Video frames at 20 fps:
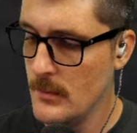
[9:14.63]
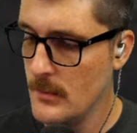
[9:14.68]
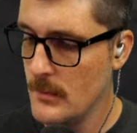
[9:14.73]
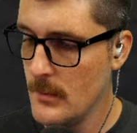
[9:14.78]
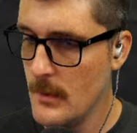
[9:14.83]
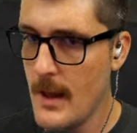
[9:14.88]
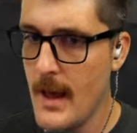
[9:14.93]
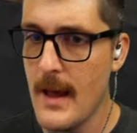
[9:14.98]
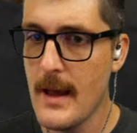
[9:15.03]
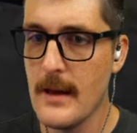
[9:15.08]

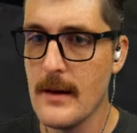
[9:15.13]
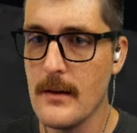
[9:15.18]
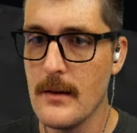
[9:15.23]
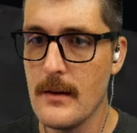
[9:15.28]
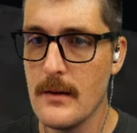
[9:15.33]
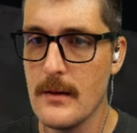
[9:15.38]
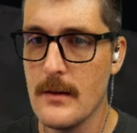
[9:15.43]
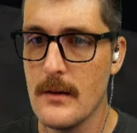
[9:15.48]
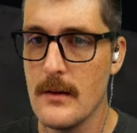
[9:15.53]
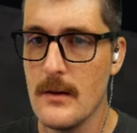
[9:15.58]
Hey,
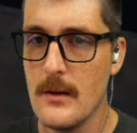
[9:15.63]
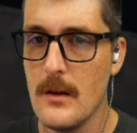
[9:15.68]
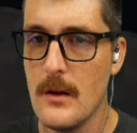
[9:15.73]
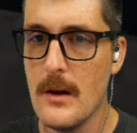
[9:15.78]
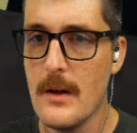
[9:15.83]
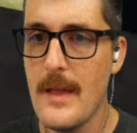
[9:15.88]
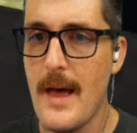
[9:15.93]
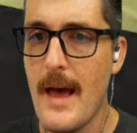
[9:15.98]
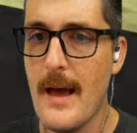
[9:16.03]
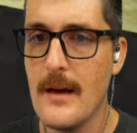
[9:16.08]
look at
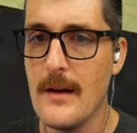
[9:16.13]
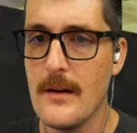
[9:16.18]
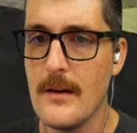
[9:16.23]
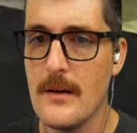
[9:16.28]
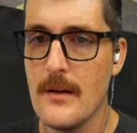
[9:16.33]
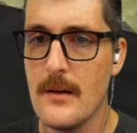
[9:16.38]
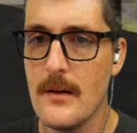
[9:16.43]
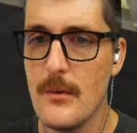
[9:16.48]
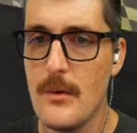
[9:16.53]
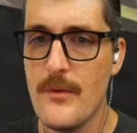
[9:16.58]
that.
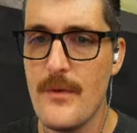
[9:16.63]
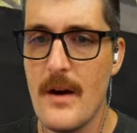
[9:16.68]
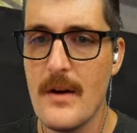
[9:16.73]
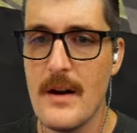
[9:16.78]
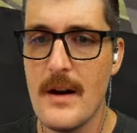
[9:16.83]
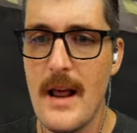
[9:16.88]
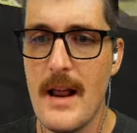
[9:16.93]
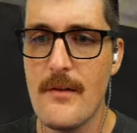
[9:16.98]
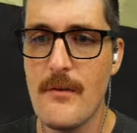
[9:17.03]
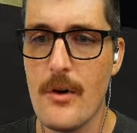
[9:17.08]
We found an
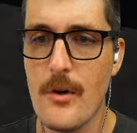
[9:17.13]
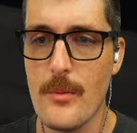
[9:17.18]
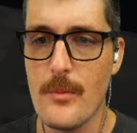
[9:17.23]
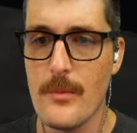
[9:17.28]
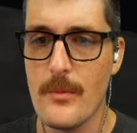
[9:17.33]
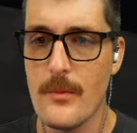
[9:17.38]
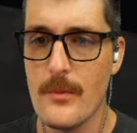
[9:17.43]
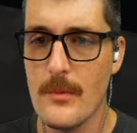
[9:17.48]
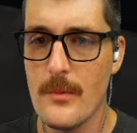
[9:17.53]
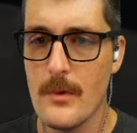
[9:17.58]
end room.
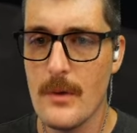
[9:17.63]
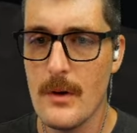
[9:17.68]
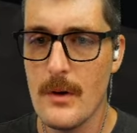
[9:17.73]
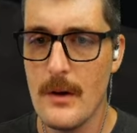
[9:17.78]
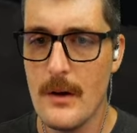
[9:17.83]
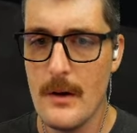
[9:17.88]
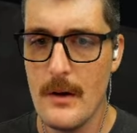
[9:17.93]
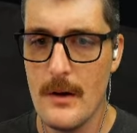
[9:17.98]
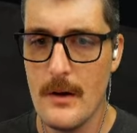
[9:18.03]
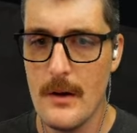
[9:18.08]

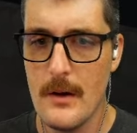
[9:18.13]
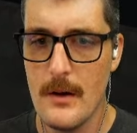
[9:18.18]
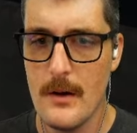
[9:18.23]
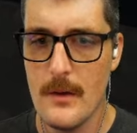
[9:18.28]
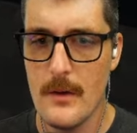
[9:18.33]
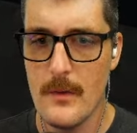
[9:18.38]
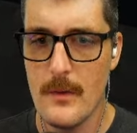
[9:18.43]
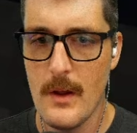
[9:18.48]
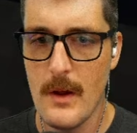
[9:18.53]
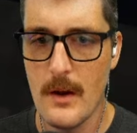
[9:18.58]

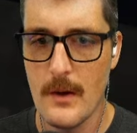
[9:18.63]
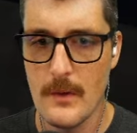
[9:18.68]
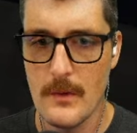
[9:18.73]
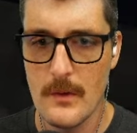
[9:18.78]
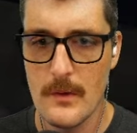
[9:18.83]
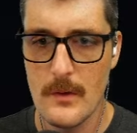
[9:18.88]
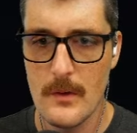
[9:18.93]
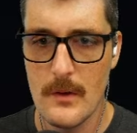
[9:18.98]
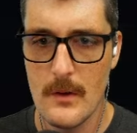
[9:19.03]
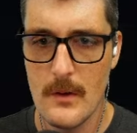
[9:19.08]
Nice.